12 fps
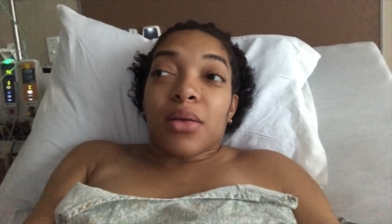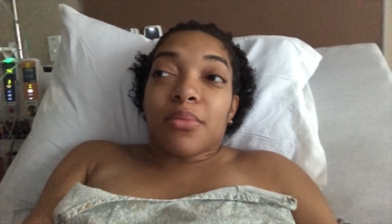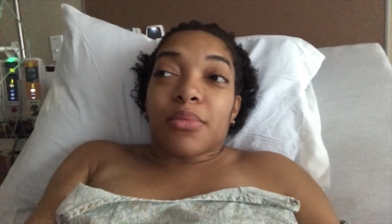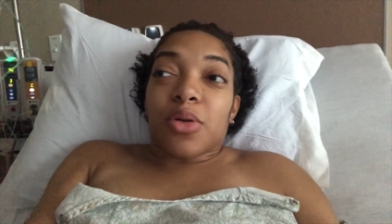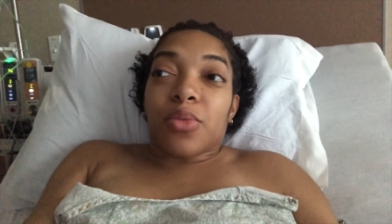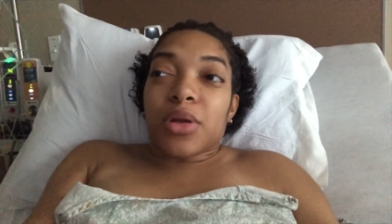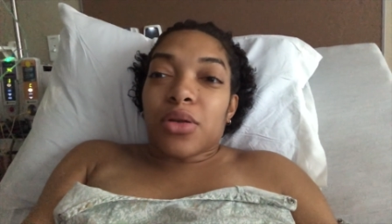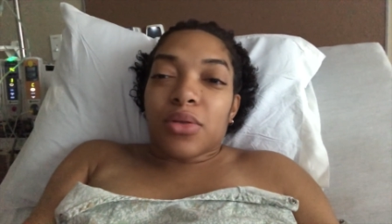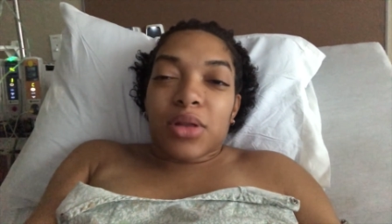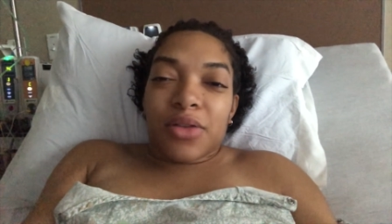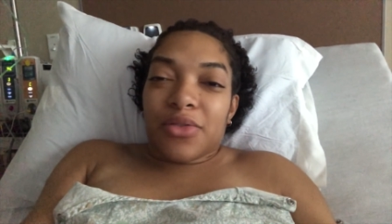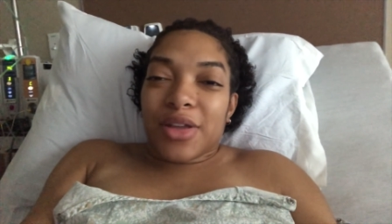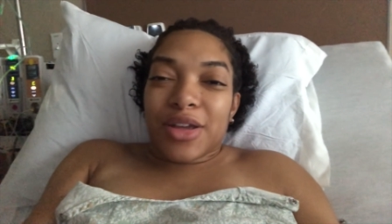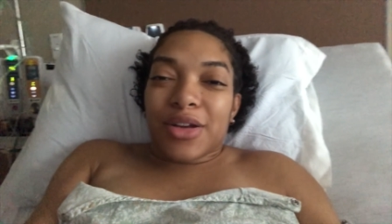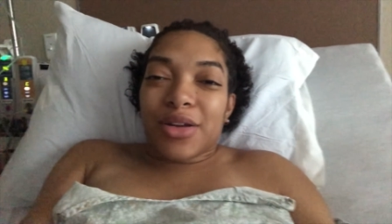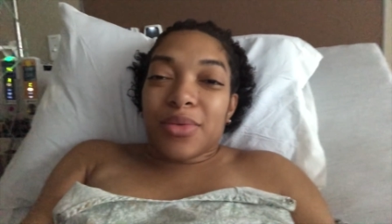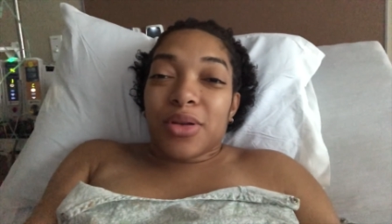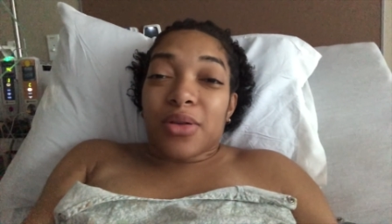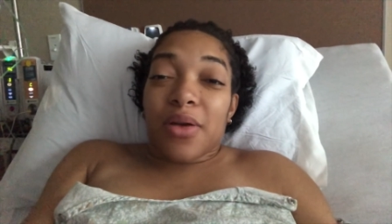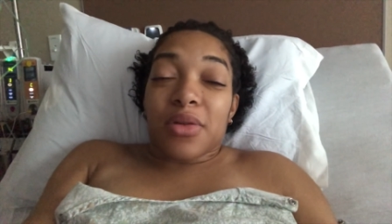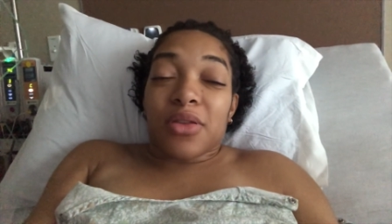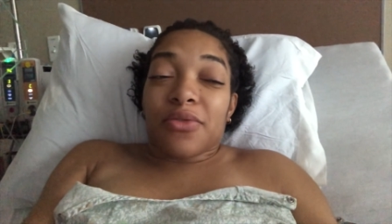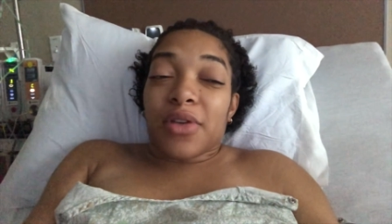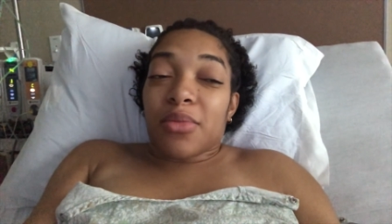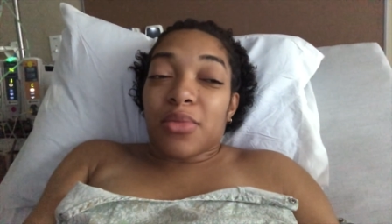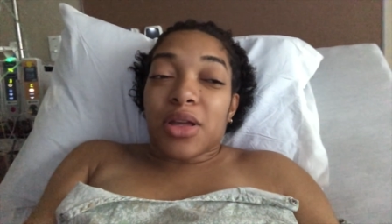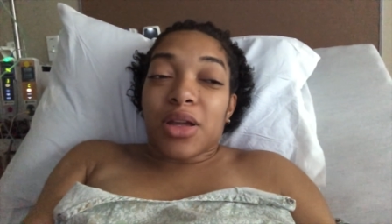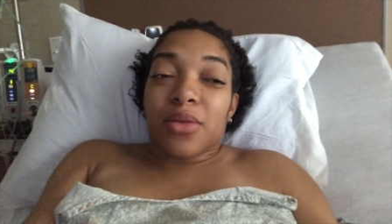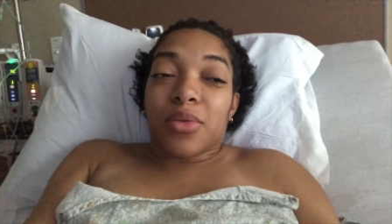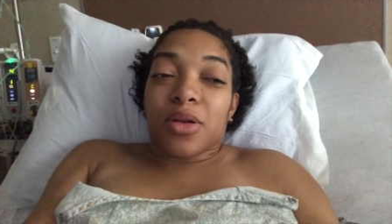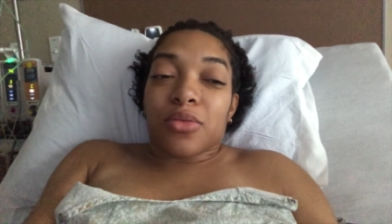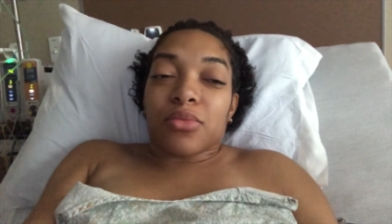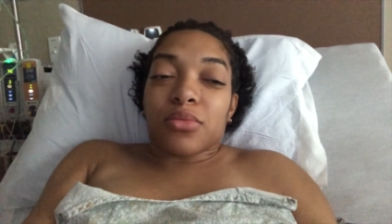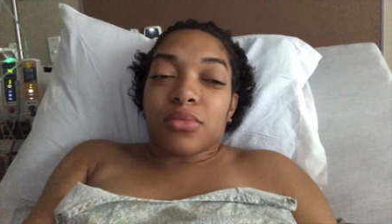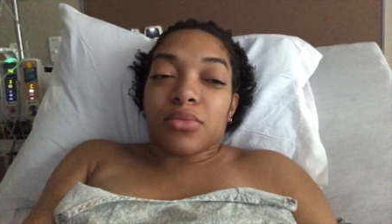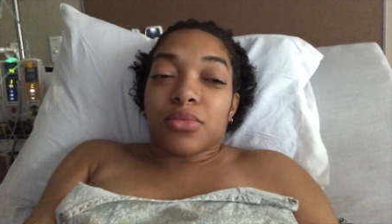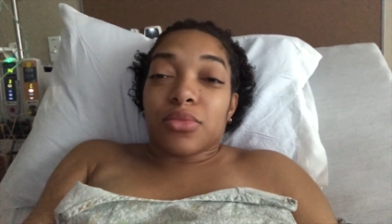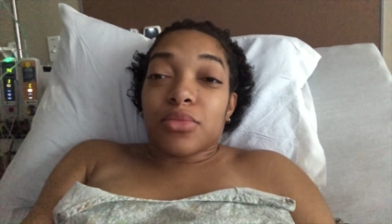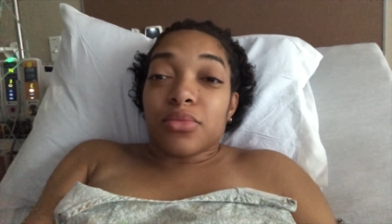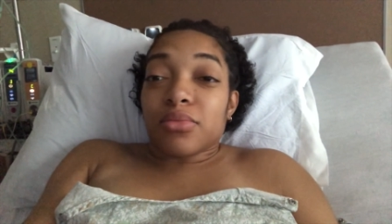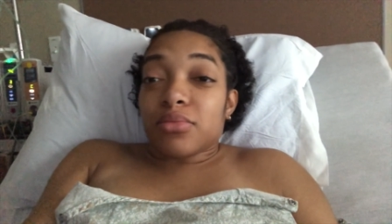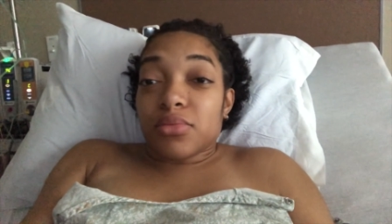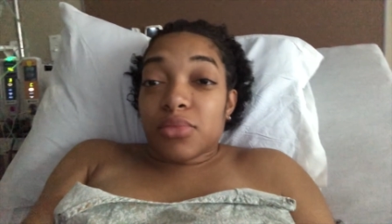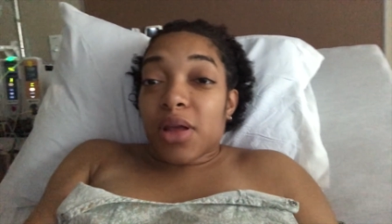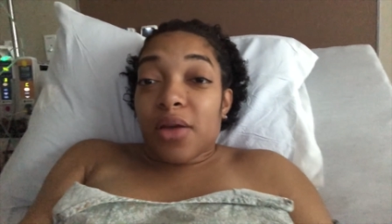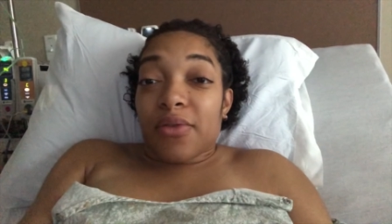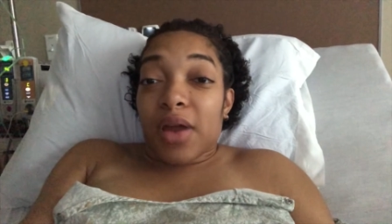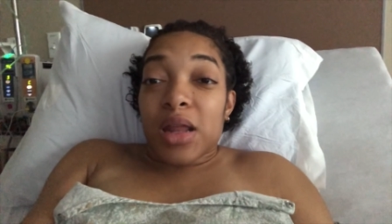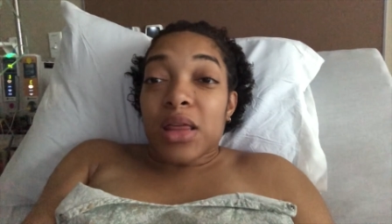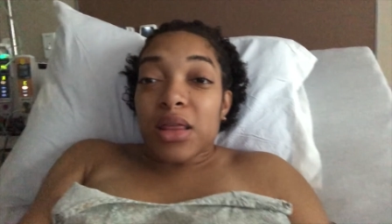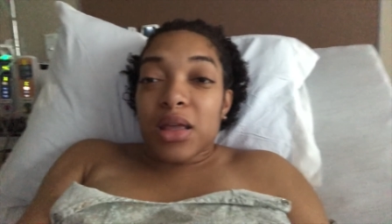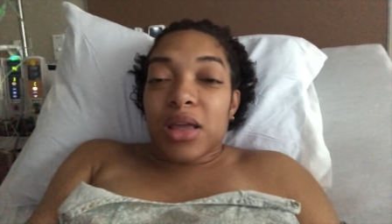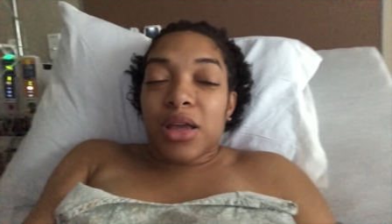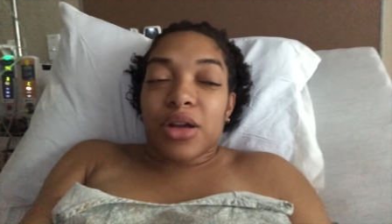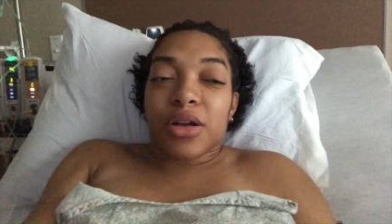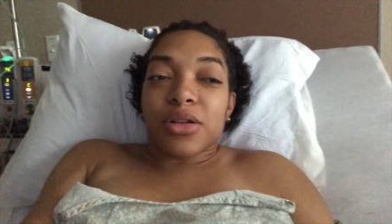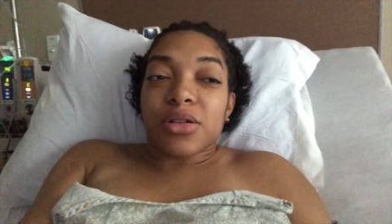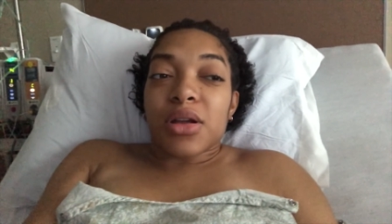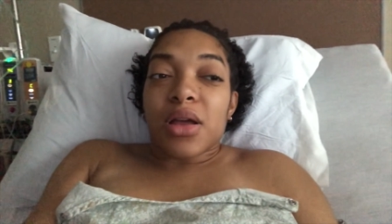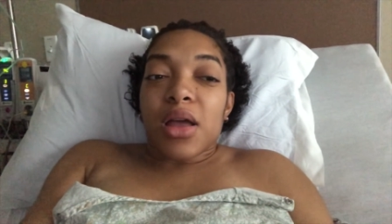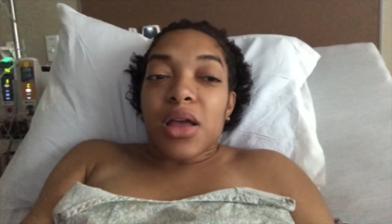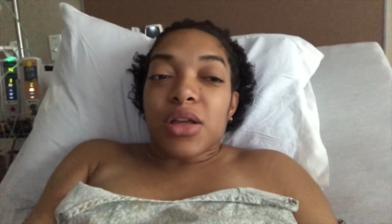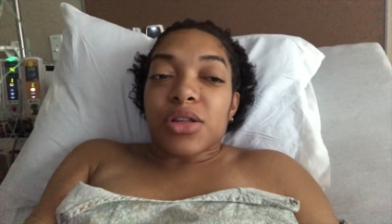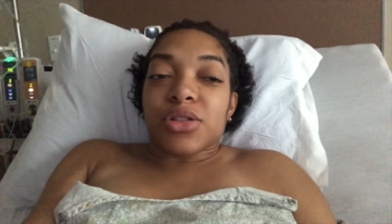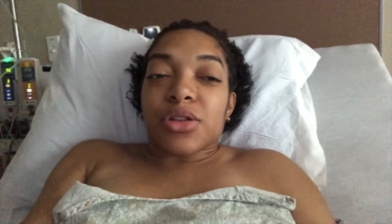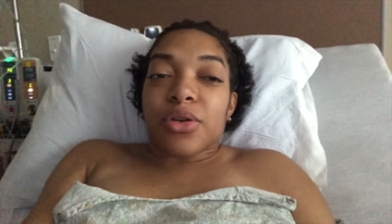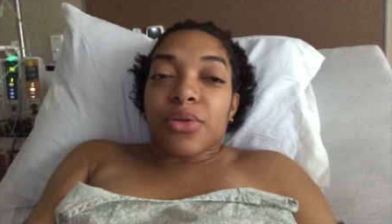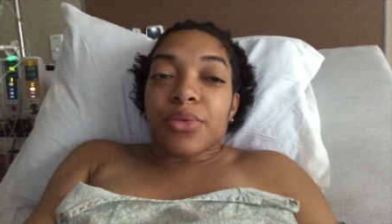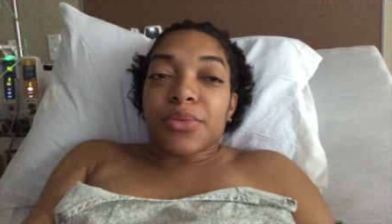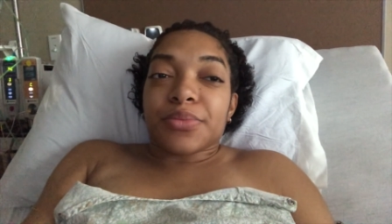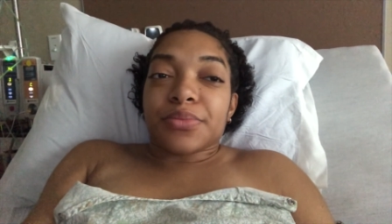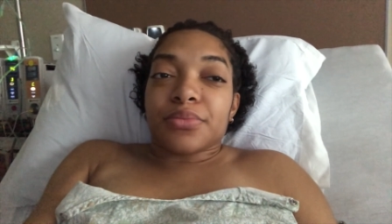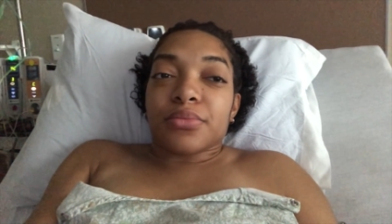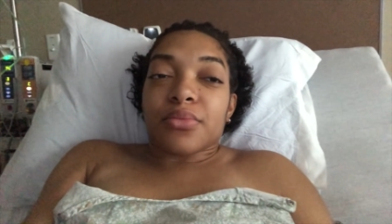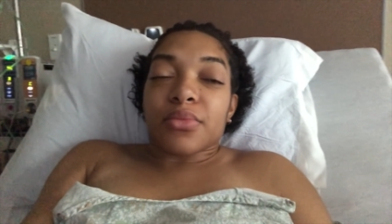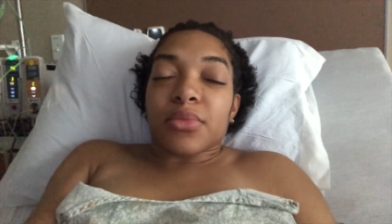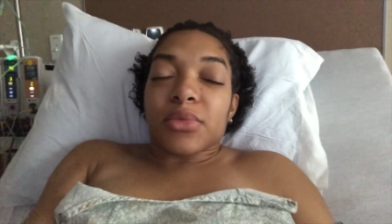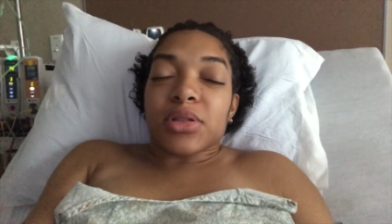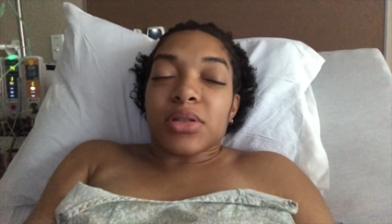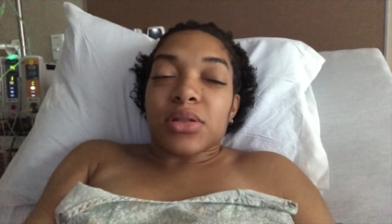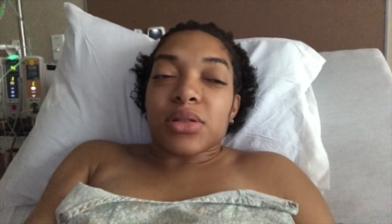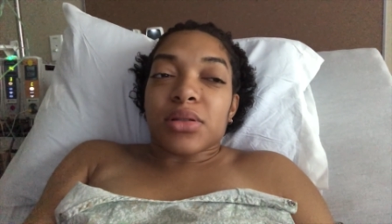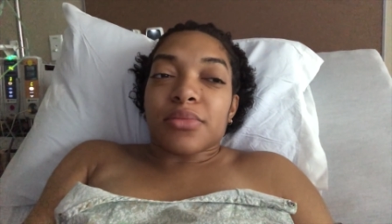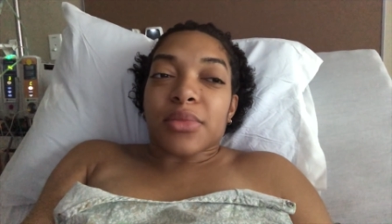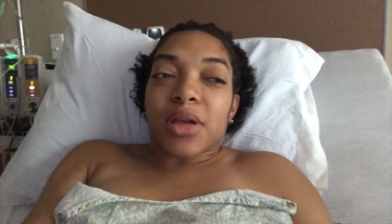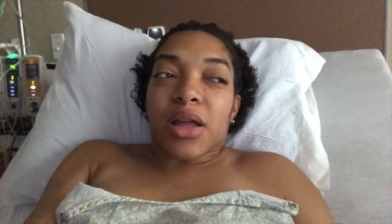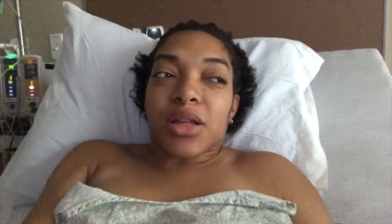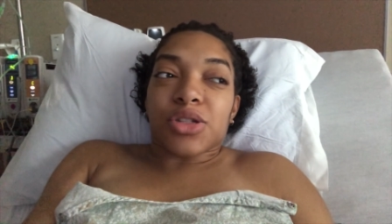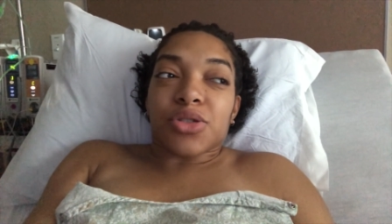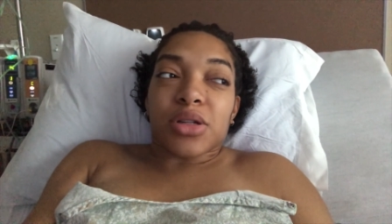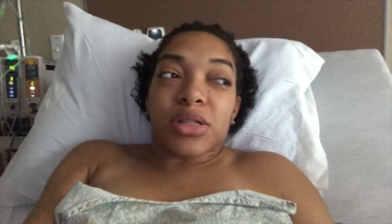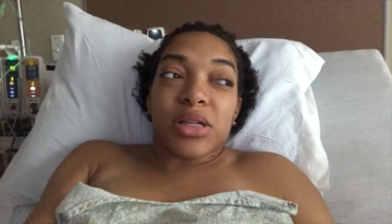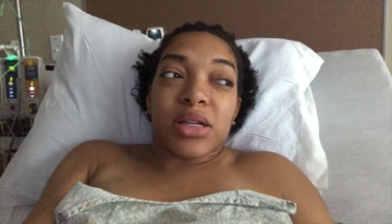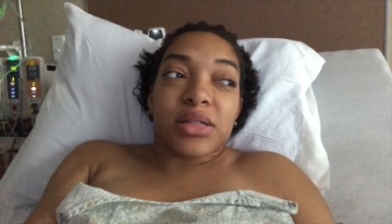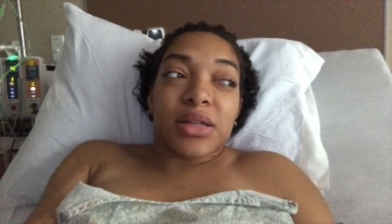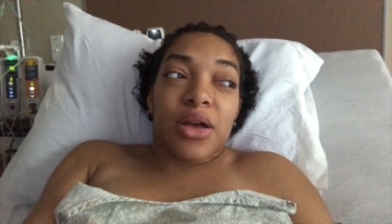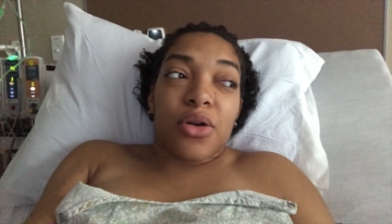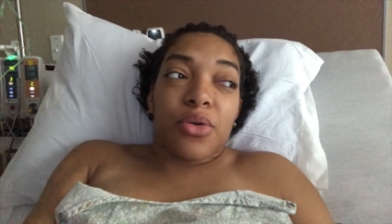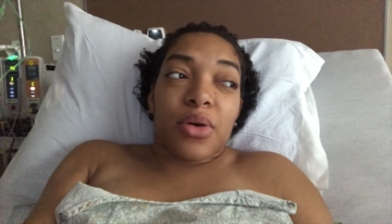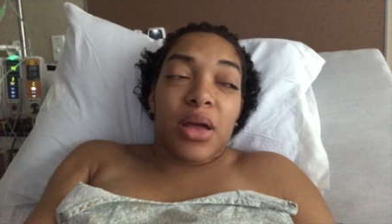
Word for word: But we don't live here. We don't have any family here. We don't have anything here. So it's kind of stressing us out.